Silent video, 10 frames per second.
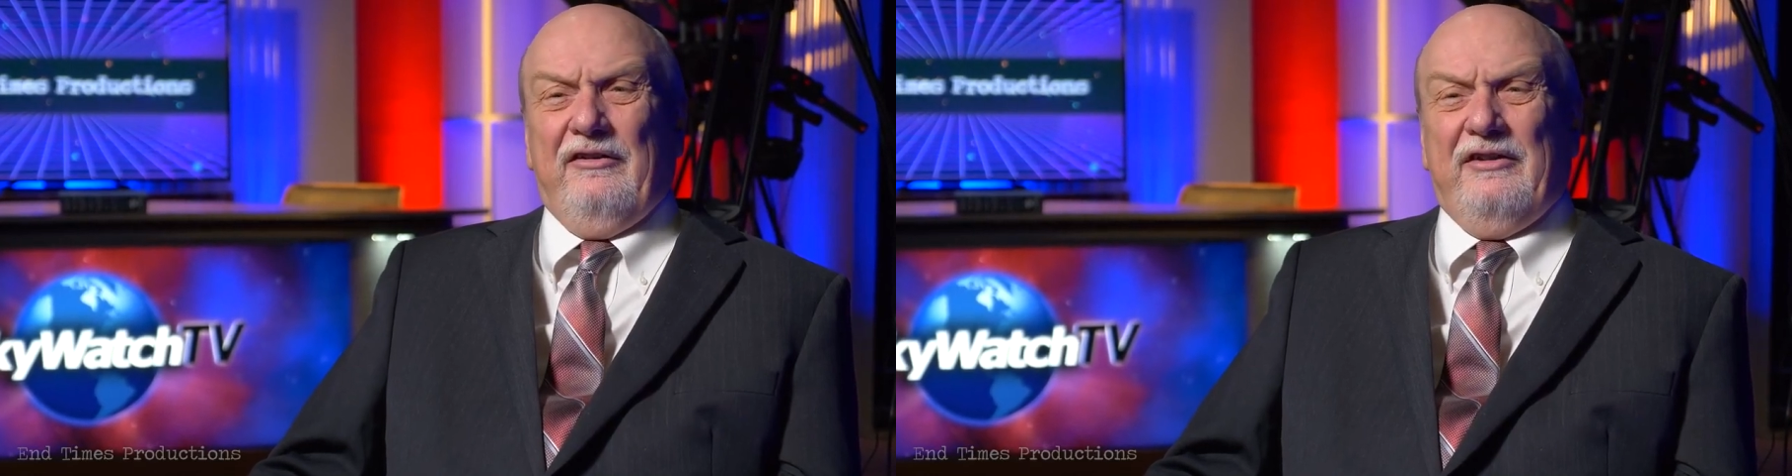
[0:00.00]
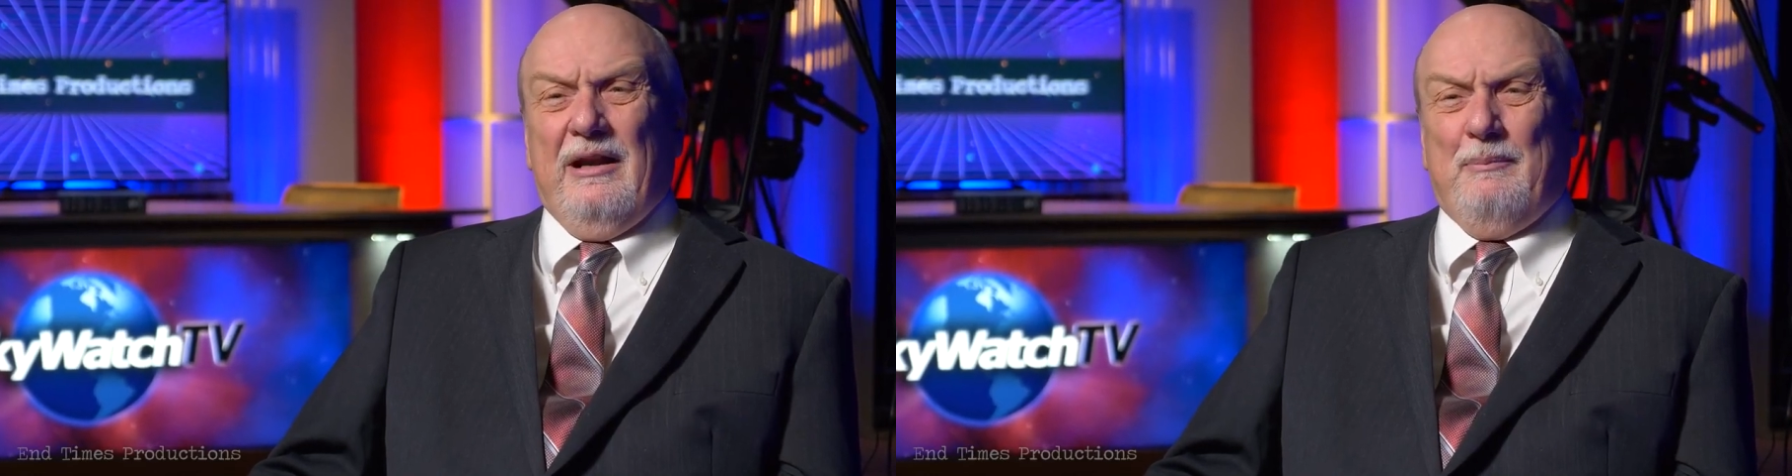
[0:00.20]

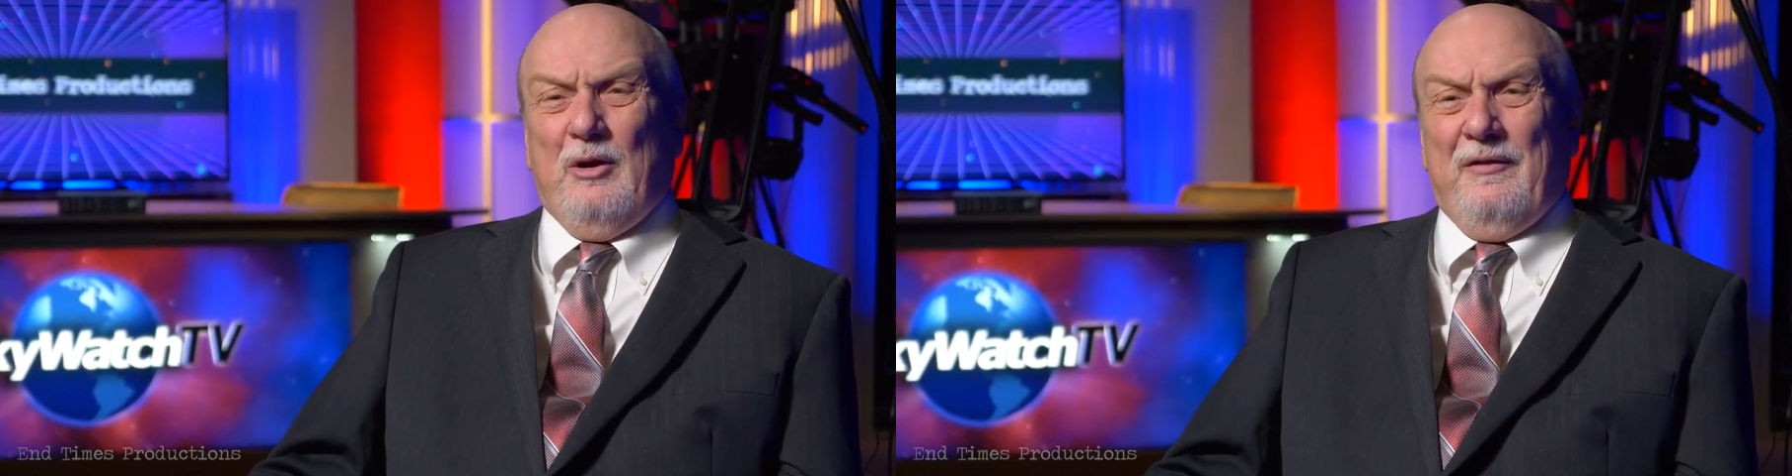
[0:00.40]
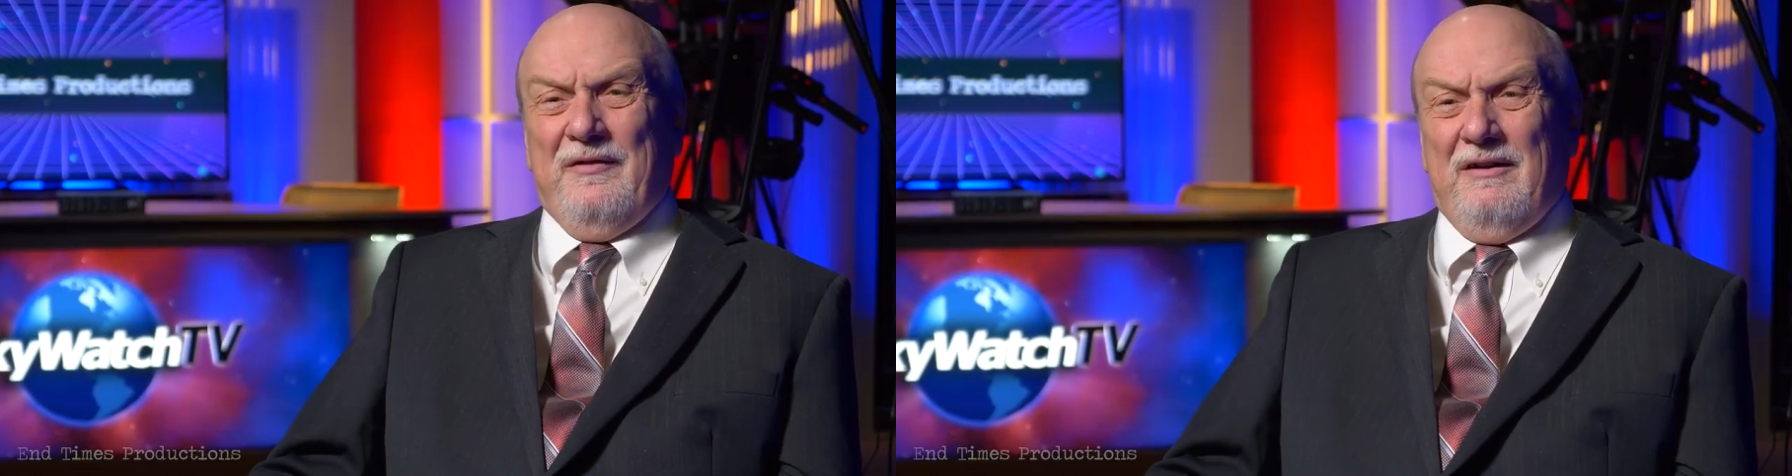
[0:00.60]
set up
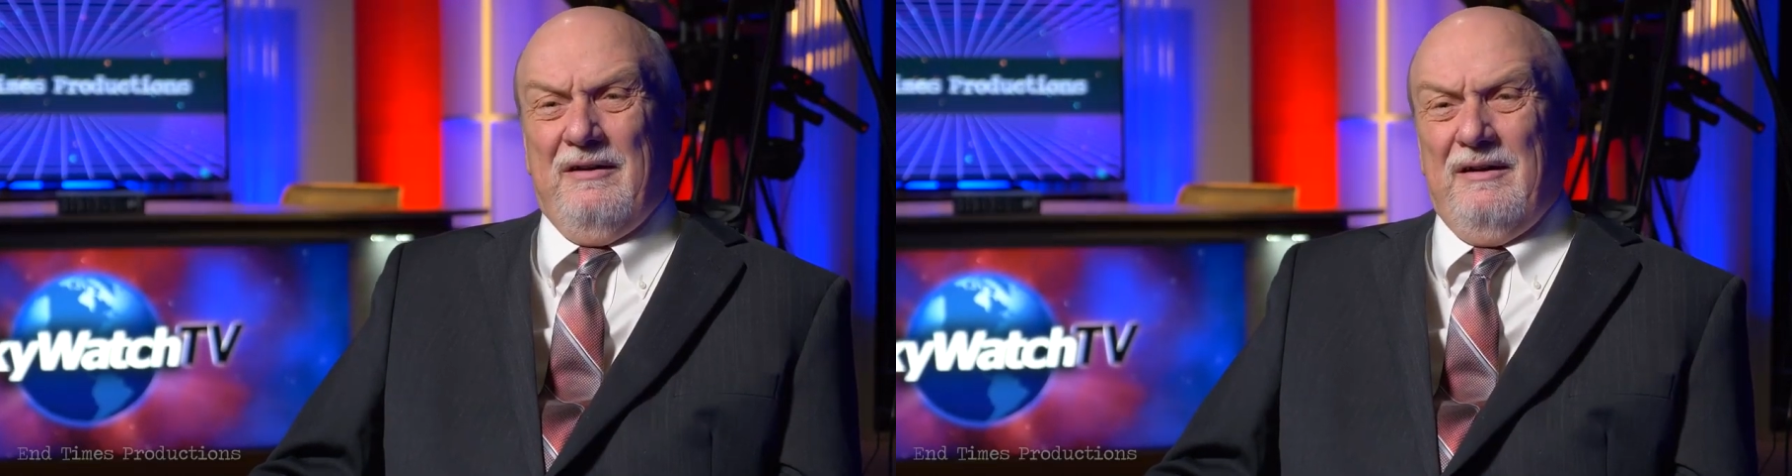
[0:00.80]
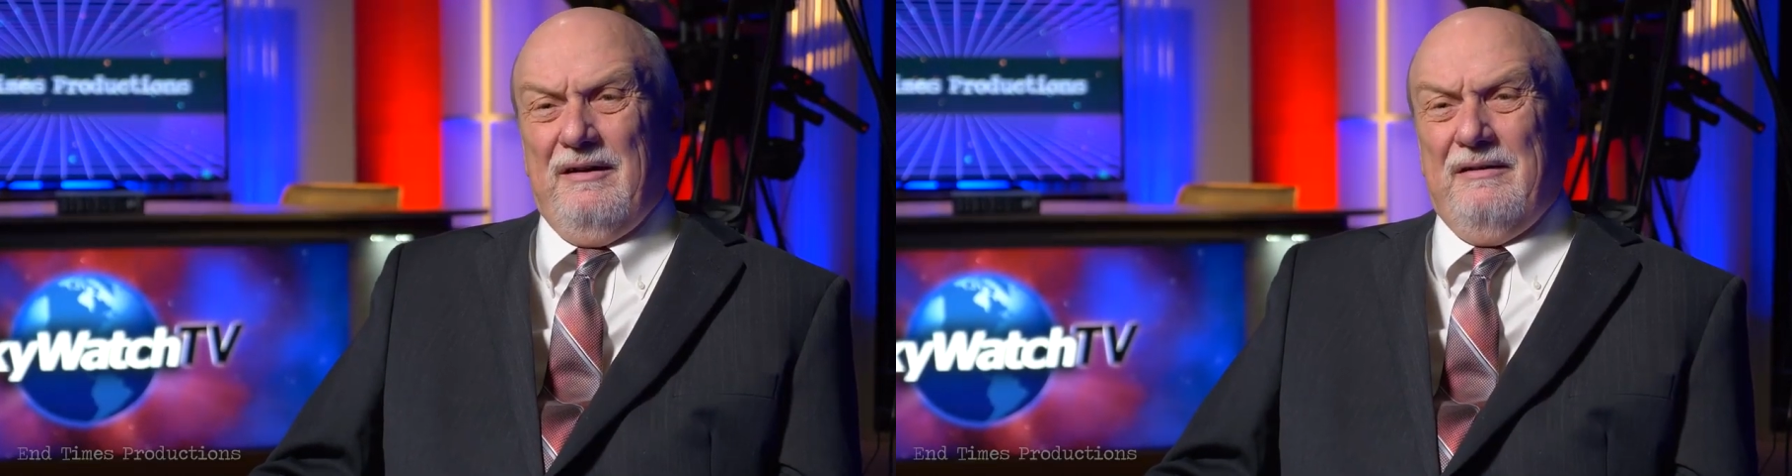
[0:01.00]
on the
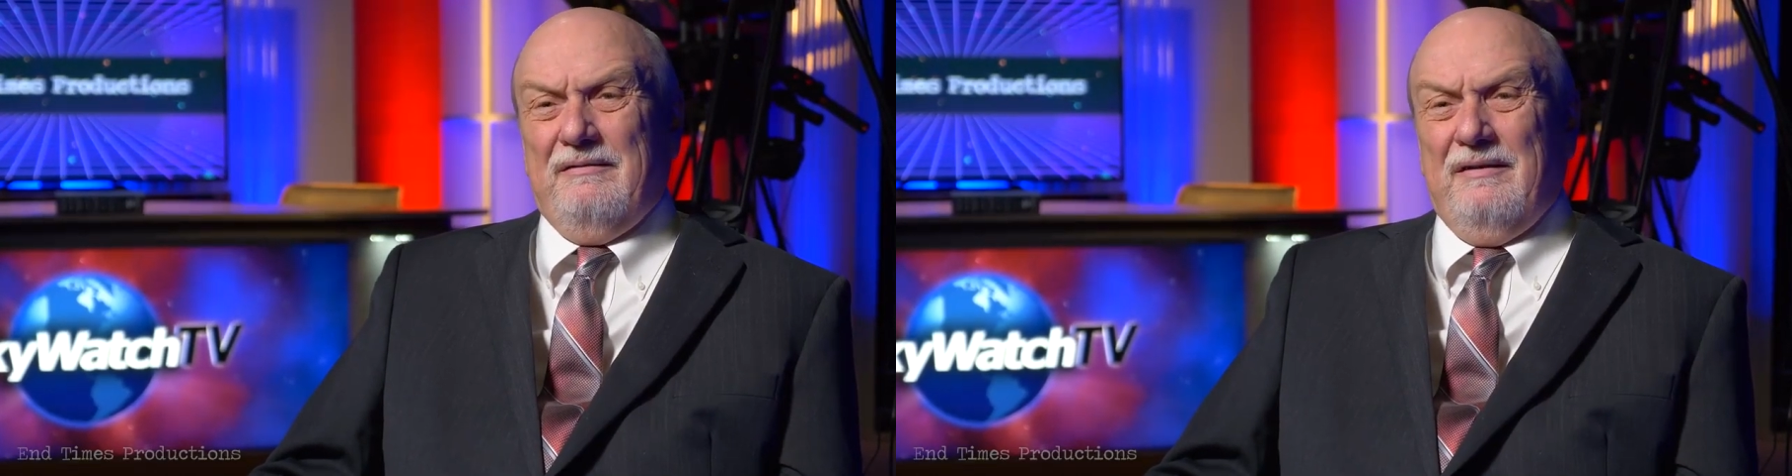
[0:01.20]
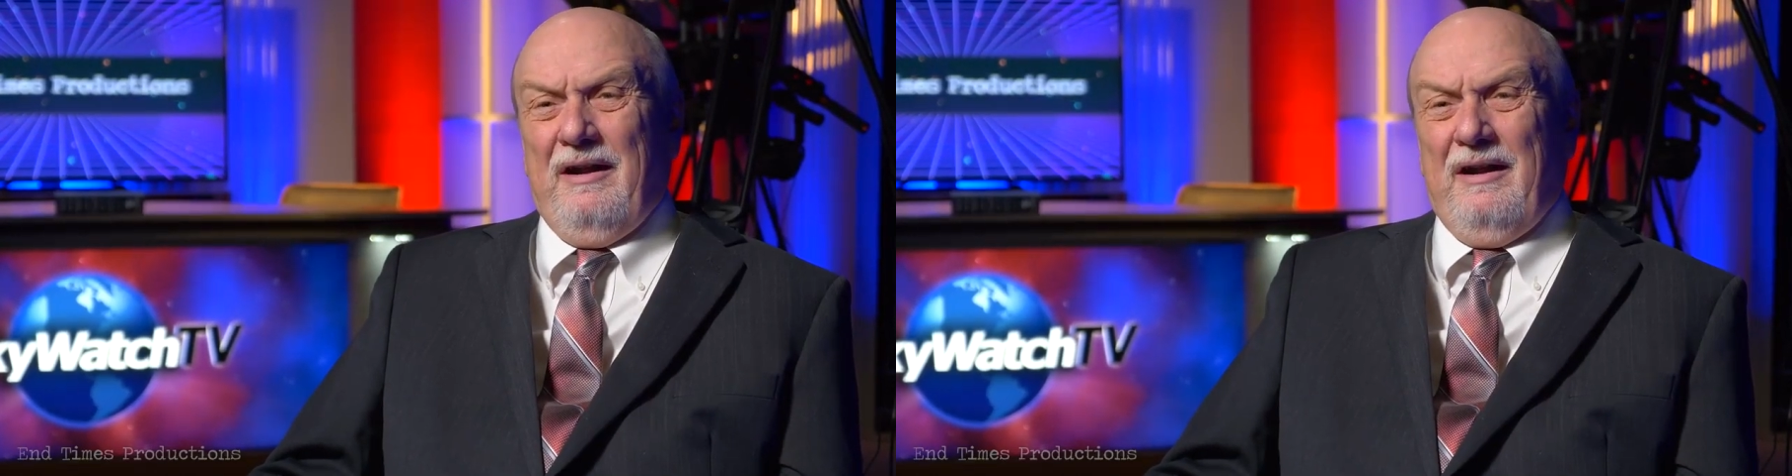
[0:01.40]
earth,